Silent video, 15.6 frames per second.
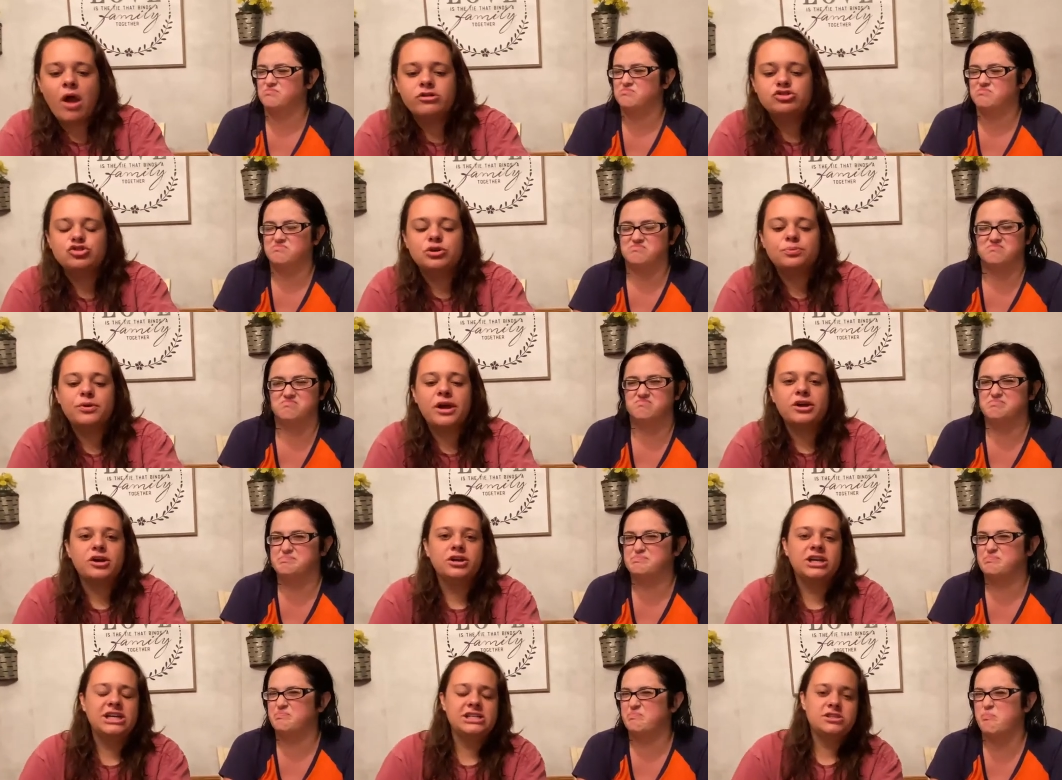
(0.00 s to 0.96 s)
Speaker 1: shortbread
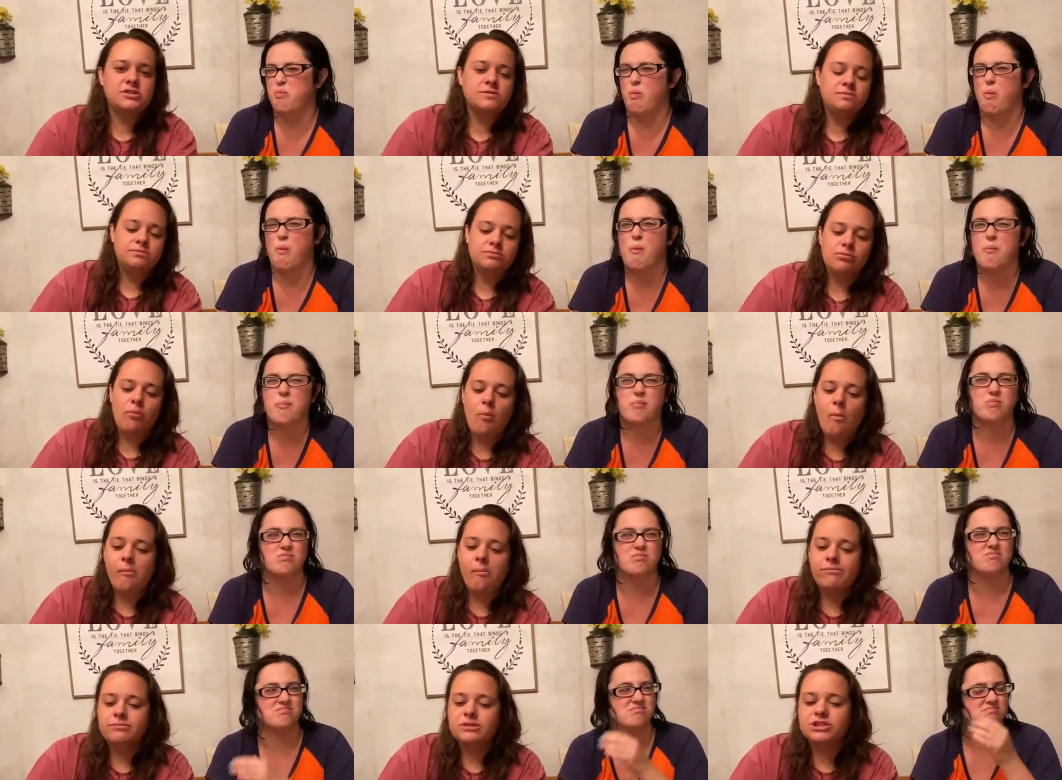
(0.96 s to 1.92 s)
cookies.
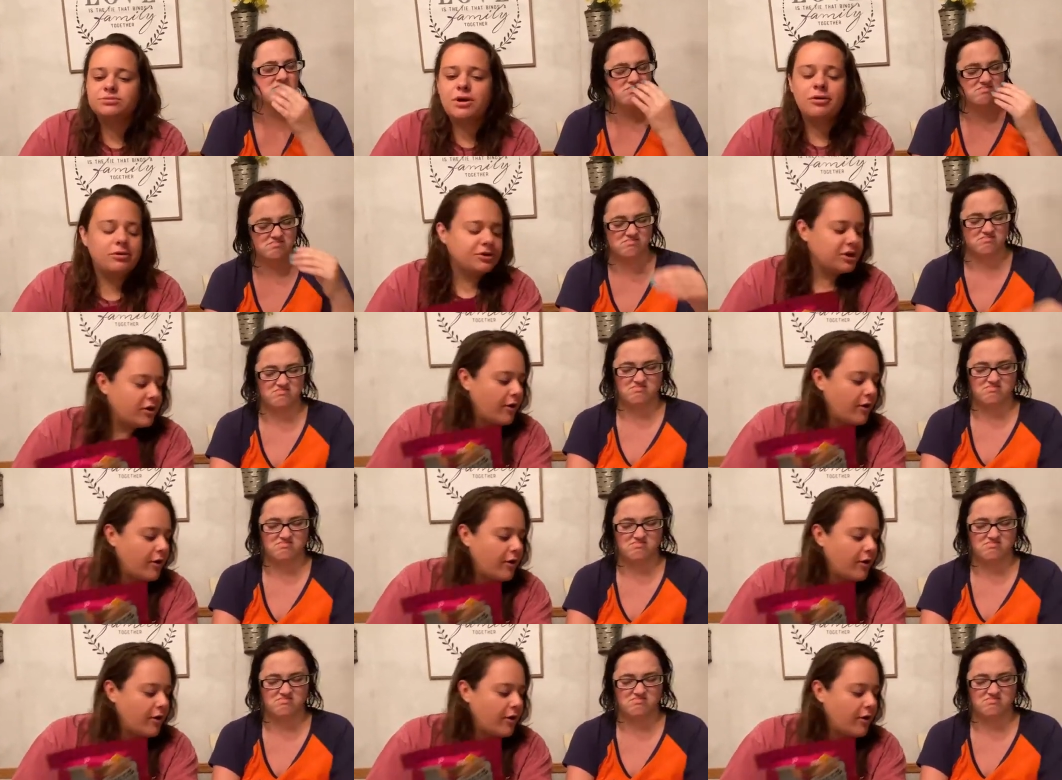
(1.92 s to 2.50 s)
That's probably what they